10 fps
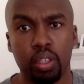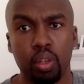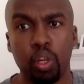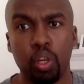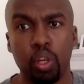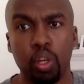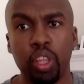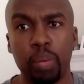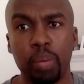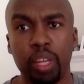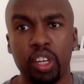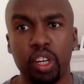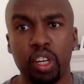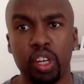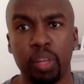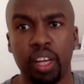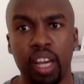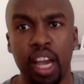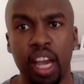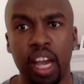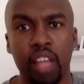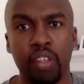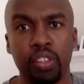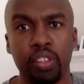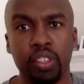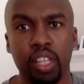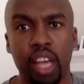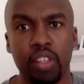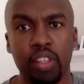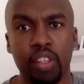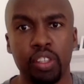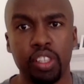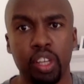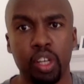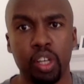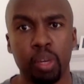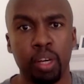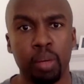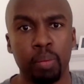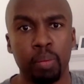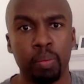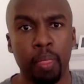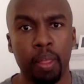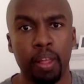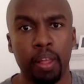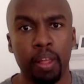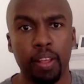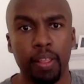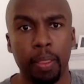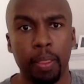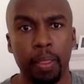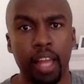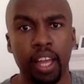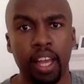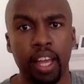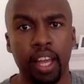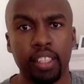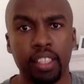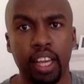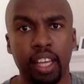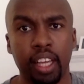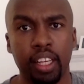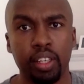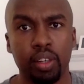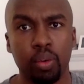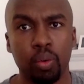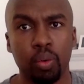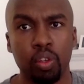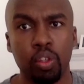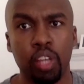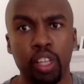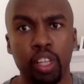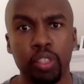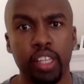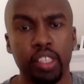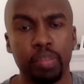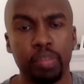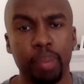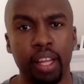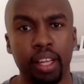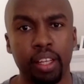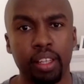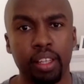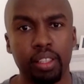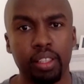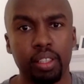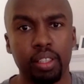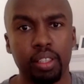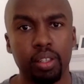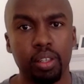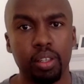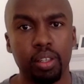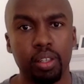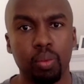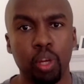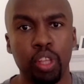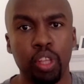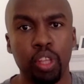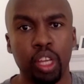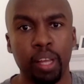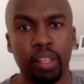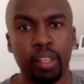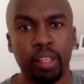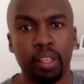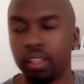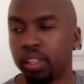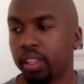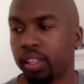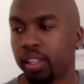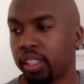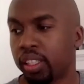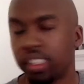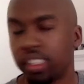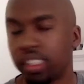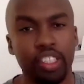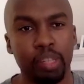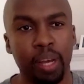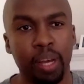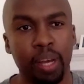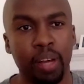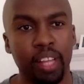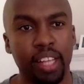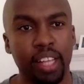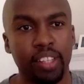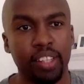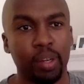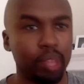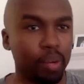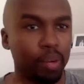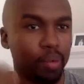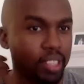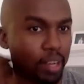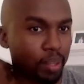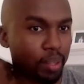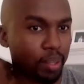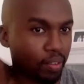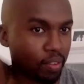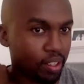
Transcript: What do you What do you think about the term? Like, I, I use I use the term um, Latinx. Like, and you said Hispanic. What do you think about the the discussion about that term? Like, what's guess, that? Really?